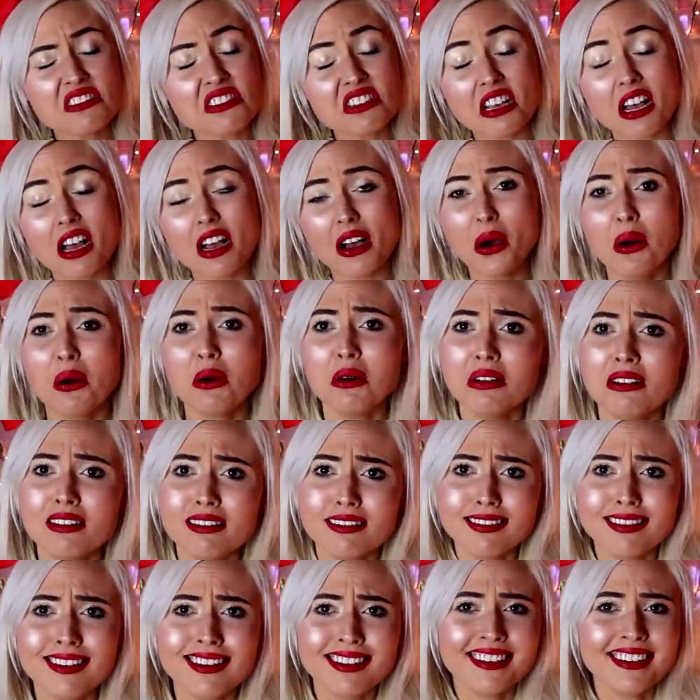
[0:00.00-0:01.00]
So
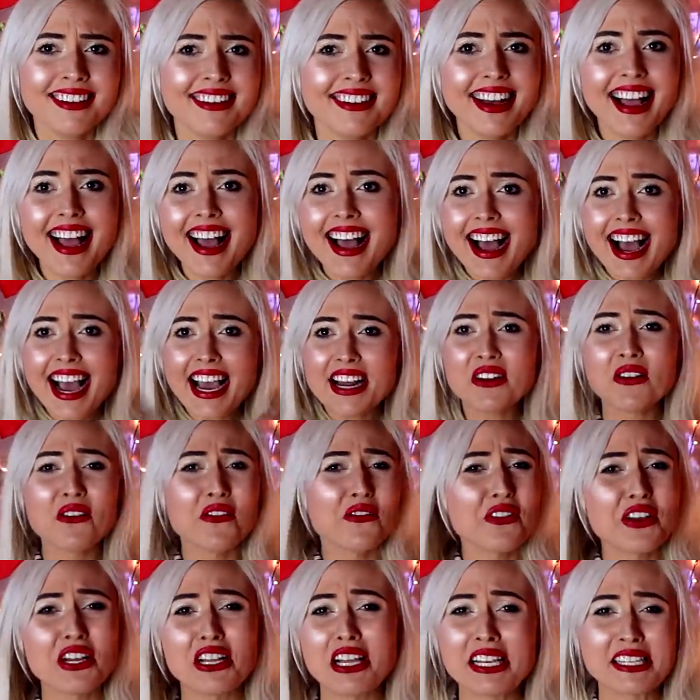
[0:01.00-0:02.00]
I
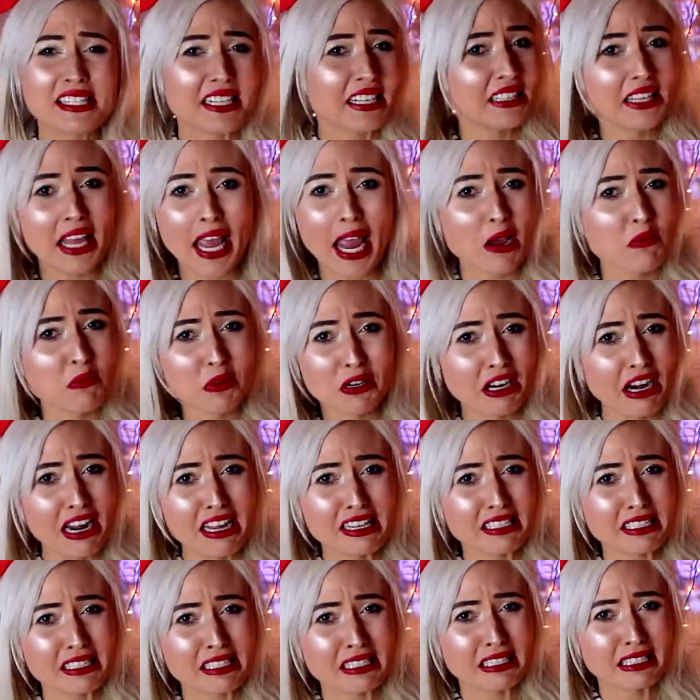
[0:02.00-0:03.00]
don't feel as
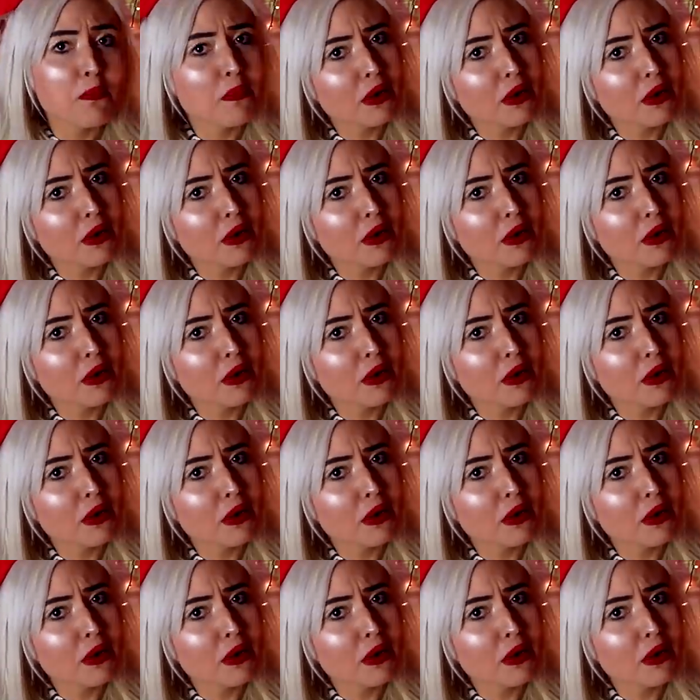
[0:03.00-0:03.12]
glamorous.